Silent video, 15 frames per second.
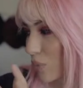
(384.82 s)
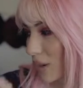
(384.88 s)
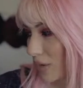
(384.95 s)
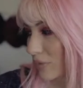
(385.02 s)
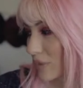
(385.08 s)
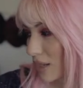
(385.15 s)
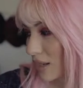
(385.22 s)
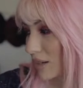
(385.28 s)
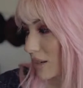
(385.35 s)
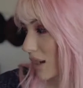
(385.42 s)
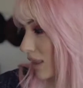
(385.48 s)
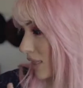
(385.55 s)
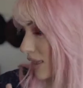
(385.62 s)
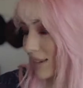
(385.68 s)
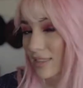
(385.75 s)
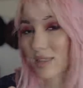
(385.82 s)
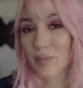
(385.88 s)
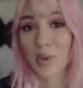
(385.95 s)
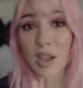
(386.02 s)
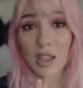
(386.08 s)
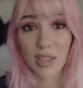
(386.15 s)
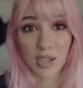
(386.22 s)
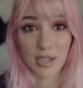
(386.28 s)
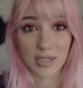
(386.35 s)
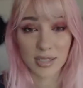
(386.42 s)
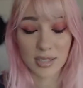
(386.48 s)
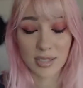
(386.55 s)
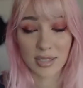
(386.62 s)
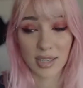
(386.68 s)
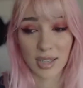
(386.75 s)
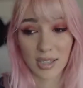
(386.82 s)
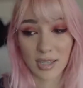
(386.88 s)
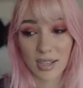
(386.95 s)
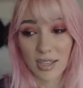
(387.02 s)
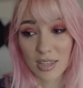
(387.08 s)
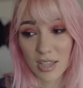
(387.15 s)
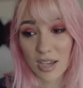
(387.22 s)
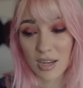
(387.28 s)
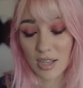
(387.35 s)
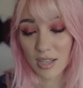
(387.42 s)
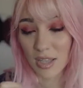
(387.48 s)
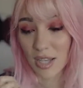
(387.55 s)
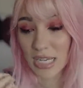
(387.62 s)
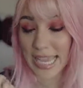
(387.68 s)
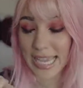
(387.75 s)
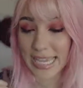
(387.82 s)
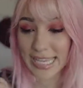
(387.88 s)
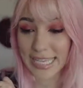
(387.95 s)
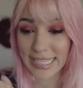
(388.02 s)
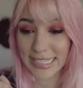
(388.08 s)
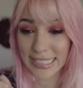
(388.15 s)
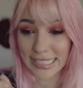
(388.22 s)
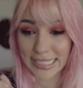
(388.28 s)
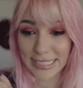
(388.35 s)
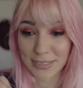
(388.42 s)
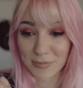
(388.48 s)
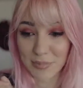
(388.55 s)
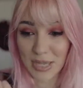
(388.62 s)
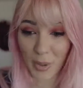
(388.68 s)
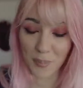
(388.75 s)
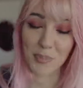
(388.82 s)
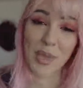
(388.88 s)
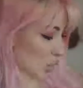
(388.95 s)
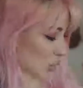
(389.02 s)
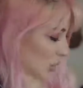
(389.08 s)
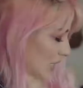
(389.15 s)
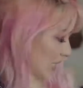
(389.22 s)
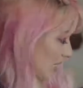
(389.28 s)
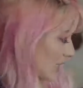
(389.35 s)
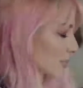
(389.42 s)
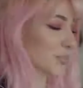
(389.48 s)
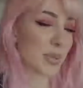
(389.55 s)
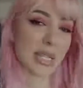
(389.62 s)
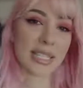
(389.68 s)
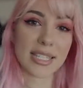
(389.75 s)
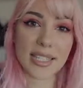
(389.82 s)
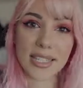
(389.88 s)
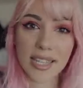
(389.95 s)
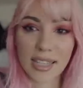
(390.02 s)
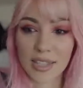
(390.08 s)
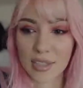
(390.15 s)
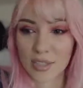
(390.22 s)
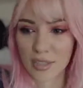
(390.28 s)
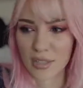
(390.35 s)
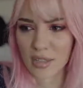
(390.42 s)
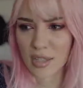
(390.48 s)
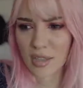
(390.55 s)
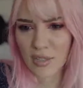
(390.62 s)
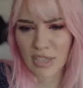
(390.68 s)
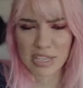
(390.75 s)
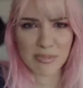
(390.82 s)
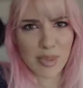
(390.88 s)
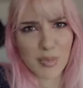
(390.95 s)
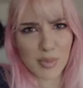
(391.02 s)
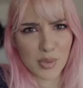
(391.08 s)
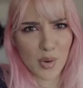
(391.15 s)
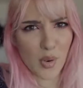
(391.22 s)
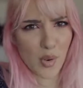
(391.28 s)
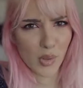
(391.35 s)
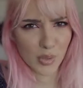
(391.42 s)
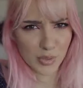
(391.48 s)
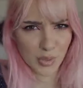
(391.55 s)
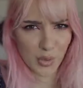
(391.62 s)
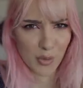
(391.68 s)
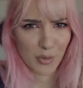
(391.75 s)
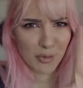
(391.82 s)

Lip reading: what I've done, I like them a lot, like a lot. And yeah, so this is printed in this paper called